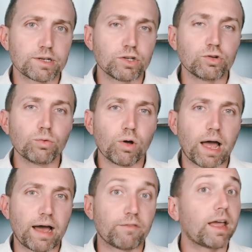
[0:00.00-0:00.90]
you will
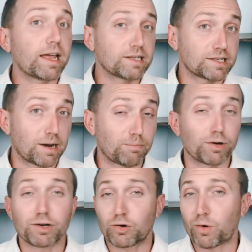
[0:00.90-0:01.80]
have a
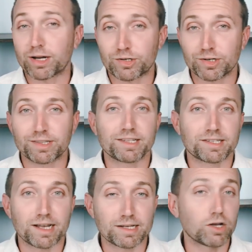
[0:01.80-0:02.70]
separate question that
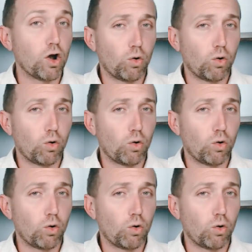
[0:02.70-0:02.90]
says,